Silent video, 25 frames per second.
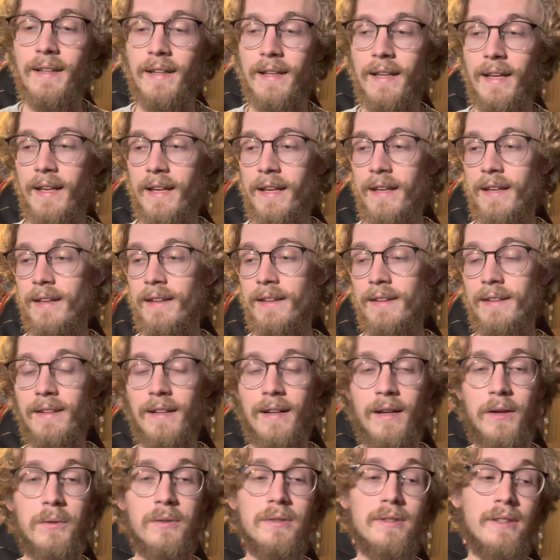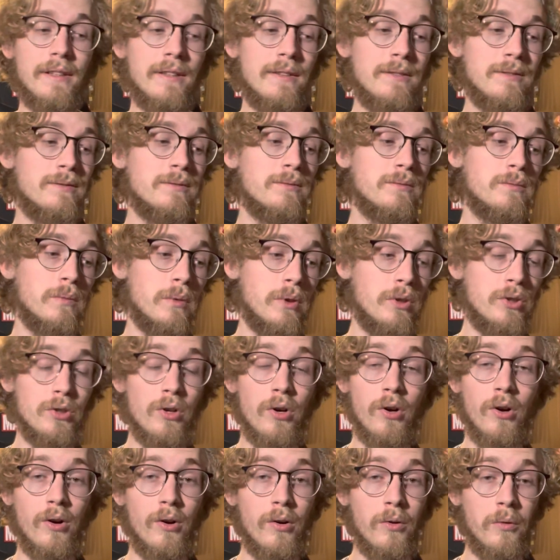And I was like, would
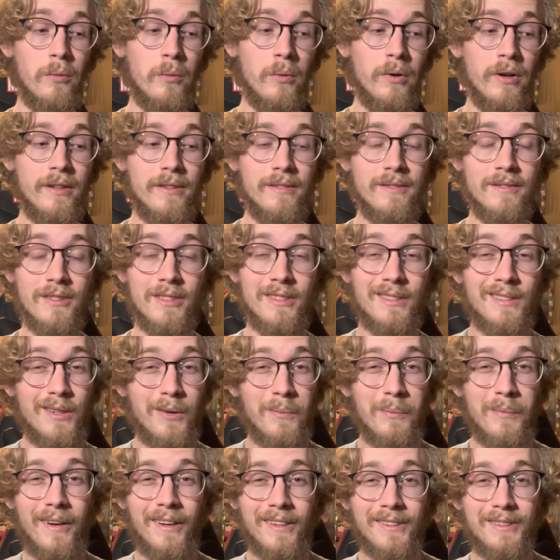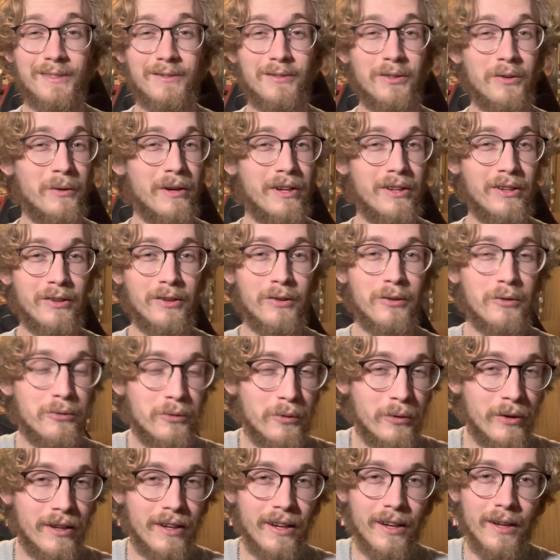y'all want just an unboxing of a regular old
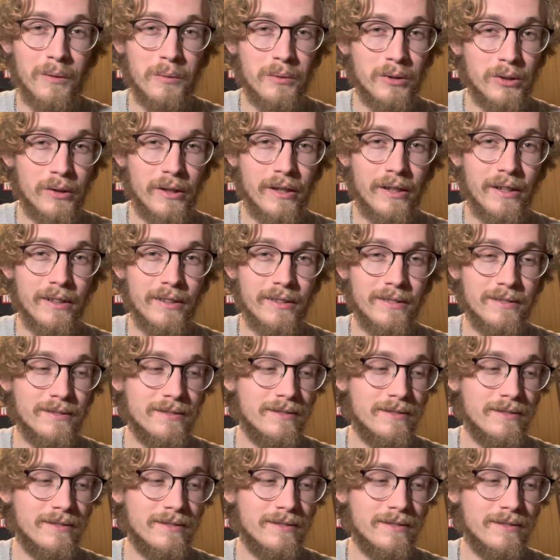4K Blu-ray?